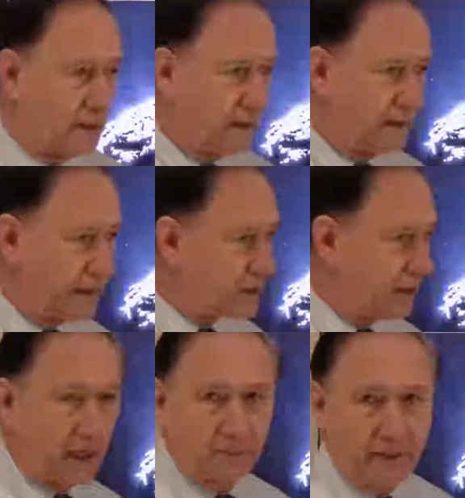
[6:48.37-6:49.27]
these
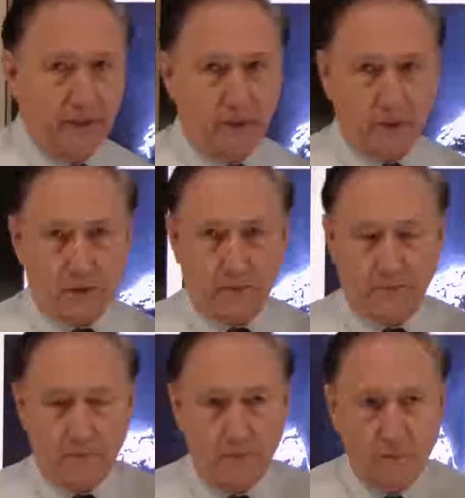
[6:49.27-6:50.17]
are not meteors.
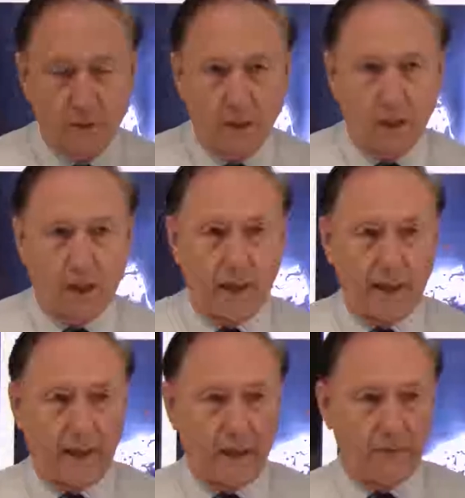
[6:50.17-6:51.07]
I
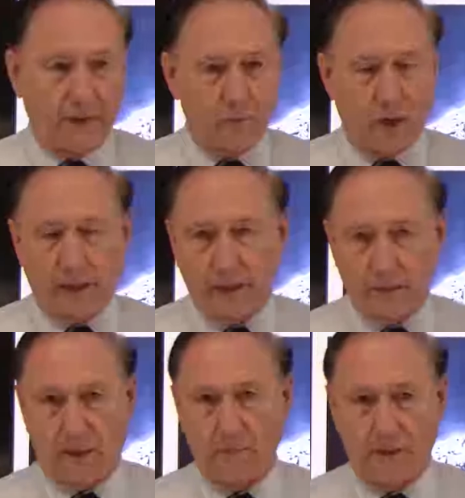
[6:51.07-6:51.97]
have a
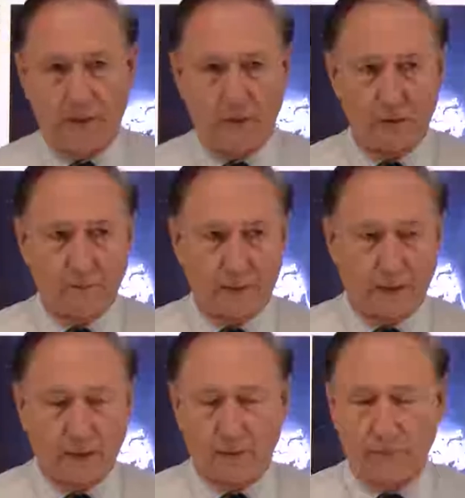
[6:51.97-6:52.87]
Rocky-type meteor that
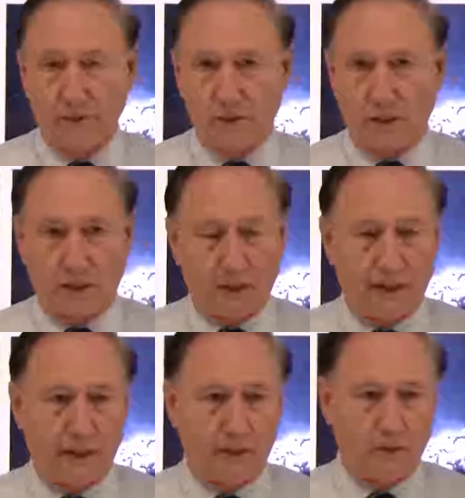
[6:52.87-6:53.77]
I got from the
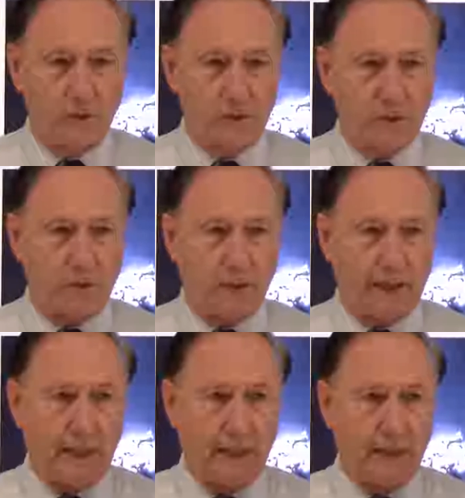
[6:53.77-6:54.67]
Sinai and also
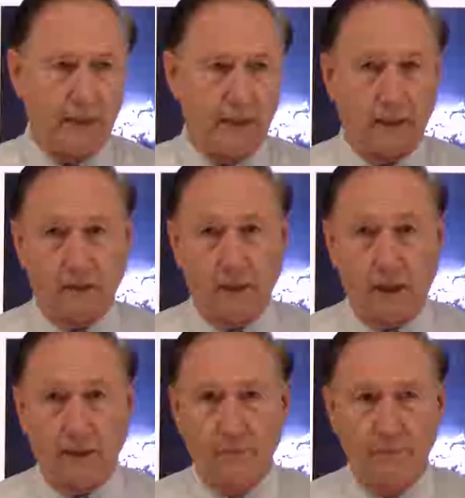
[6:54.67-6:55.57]
a
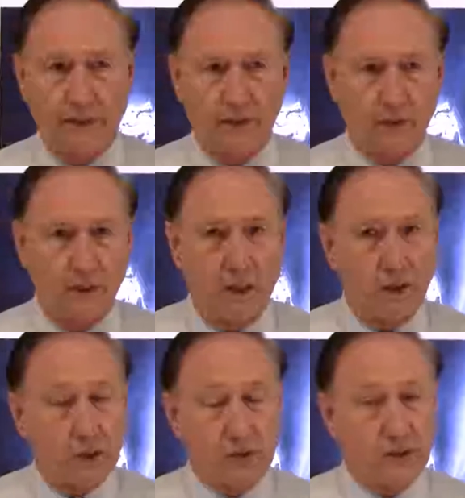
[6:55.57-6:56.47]
nickel-iron meteor.
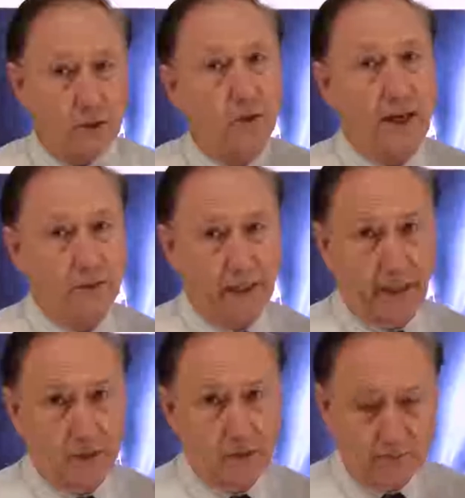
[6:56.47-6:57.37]
Those things don't
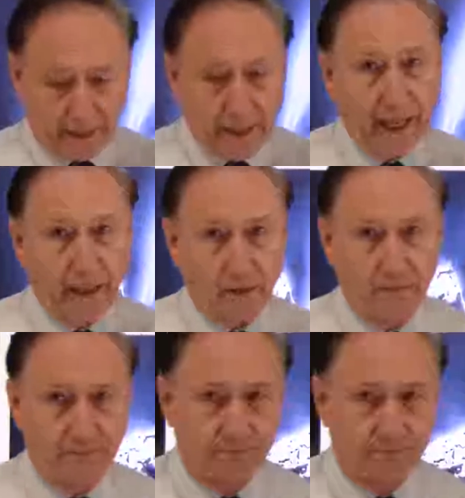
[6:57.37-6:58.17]
outgas. They can't.